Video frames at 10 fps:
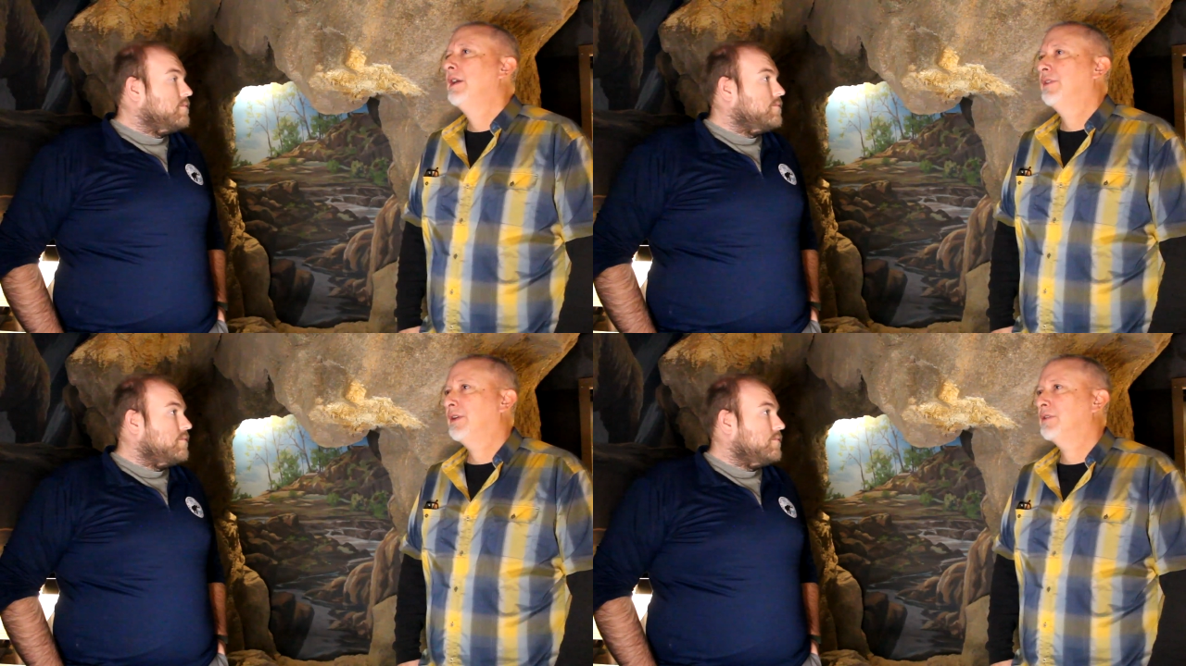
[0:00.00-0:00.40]

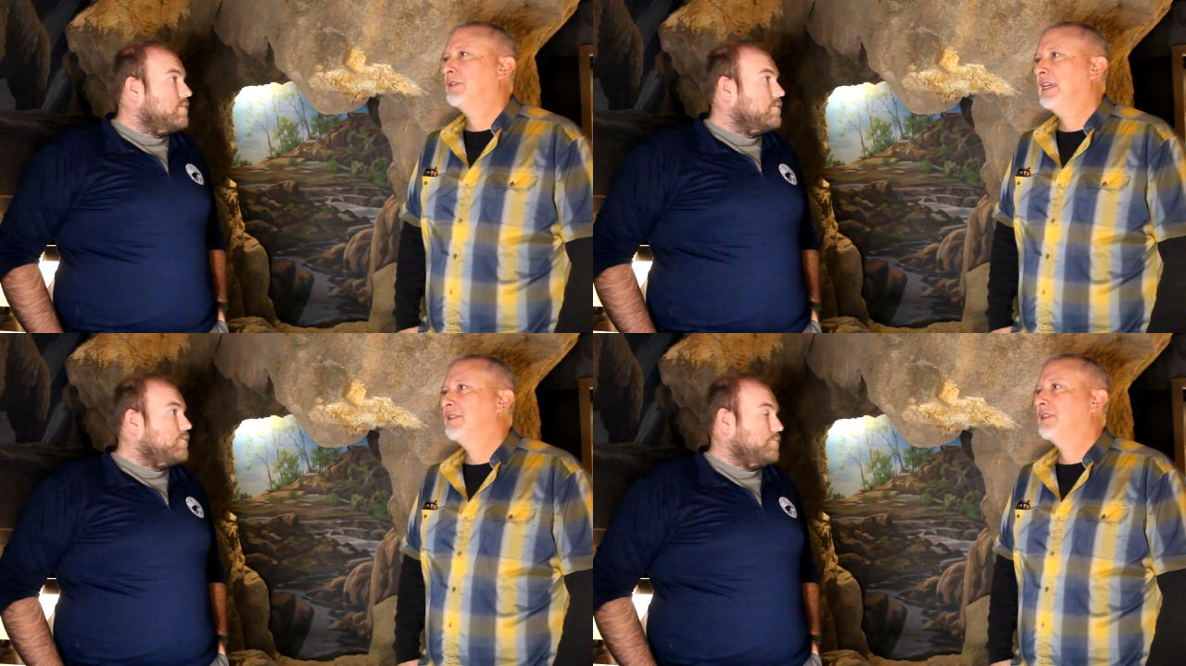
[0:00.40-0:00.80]
Speaker 1: There
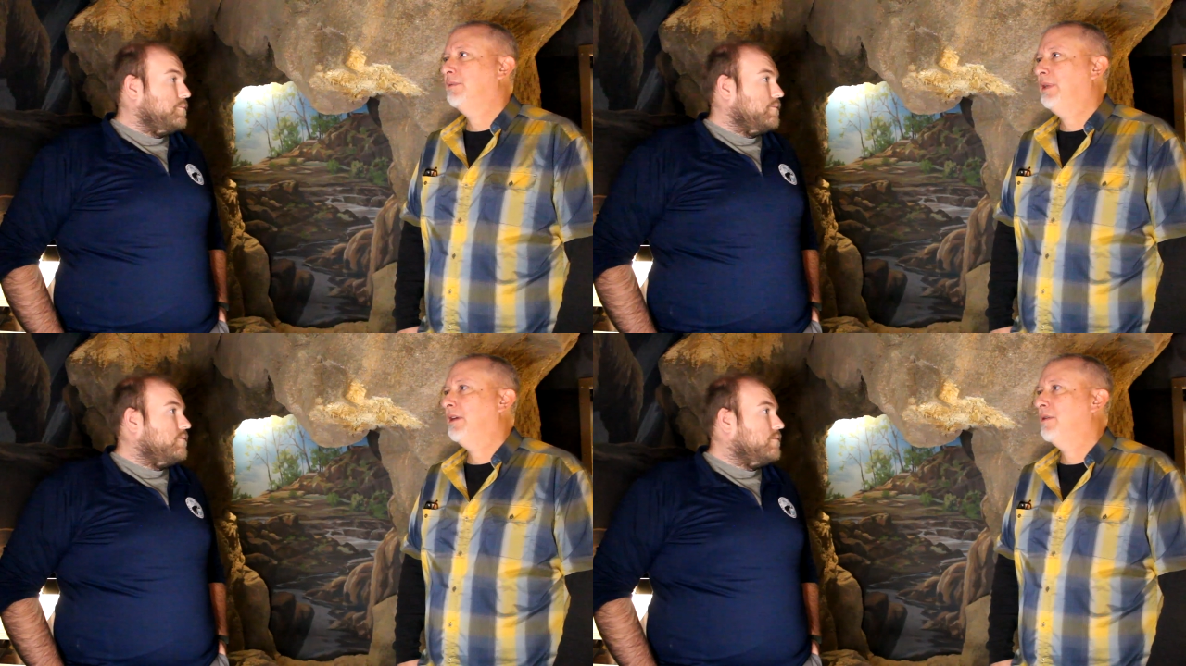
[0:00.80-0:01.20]
tends
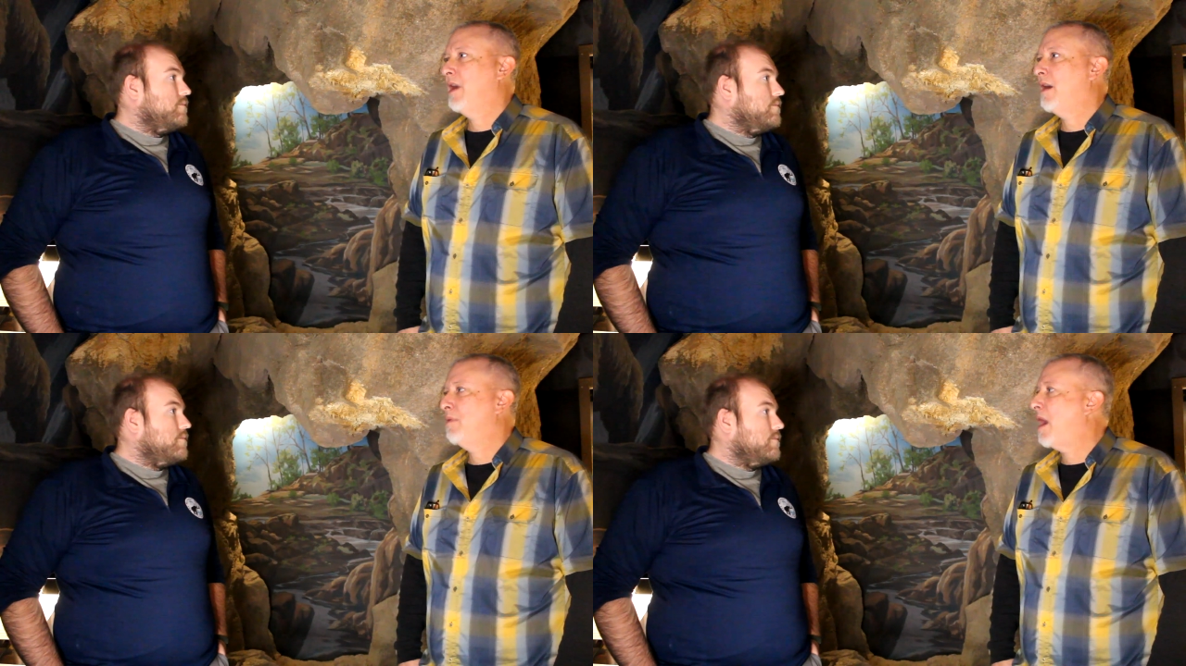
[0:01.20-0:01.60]
to be a,
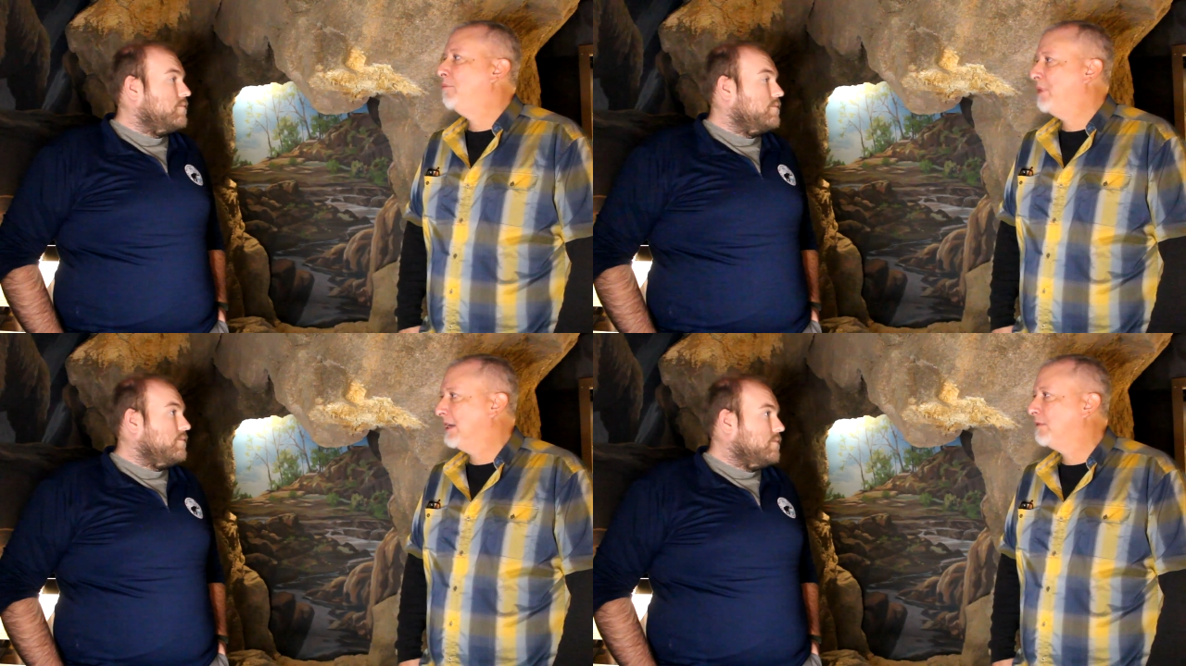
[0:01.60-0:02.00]
a,
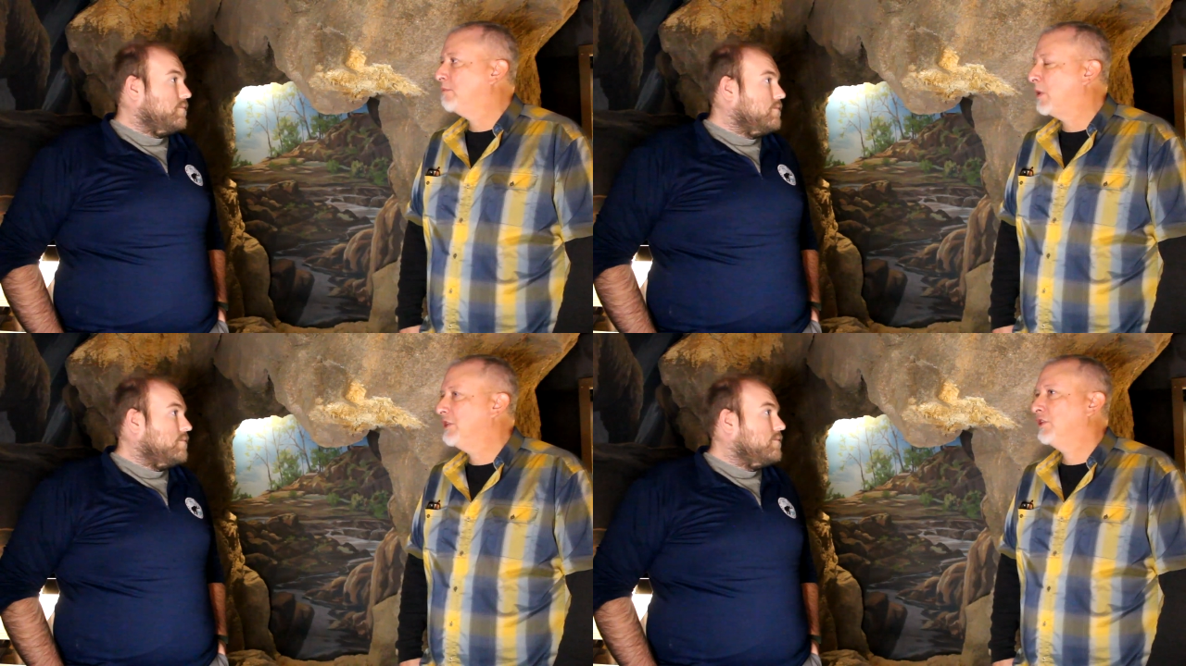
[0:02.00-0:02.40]
a bit
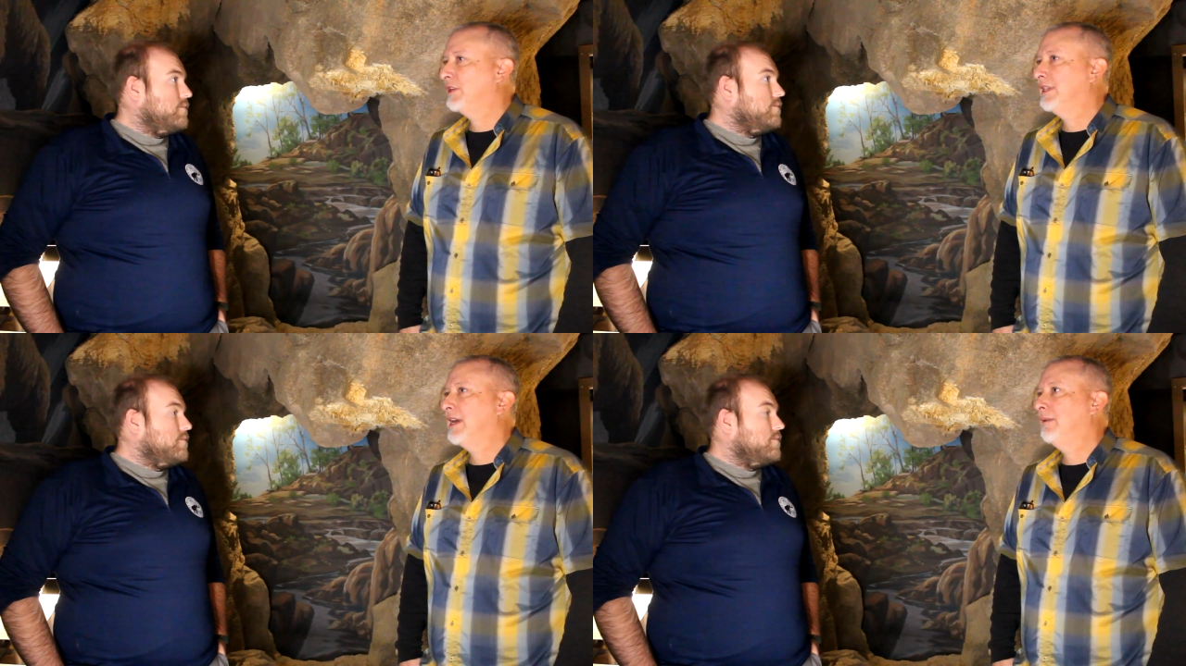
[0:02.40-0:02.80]
of
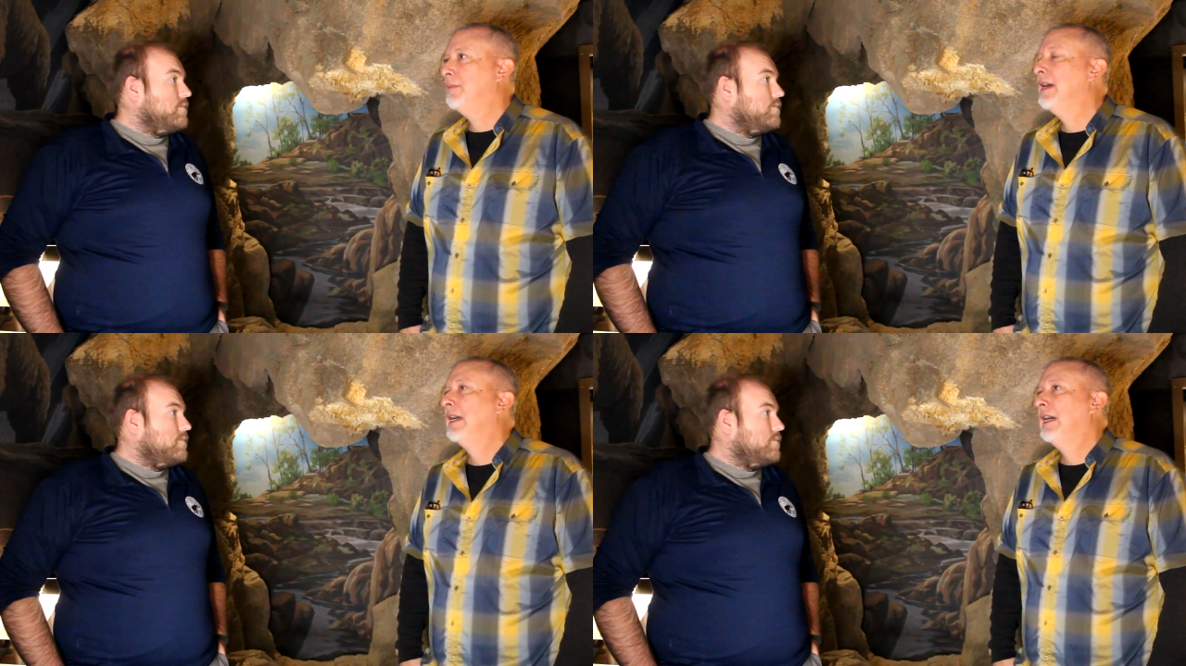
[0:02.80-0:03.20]
moisture in them.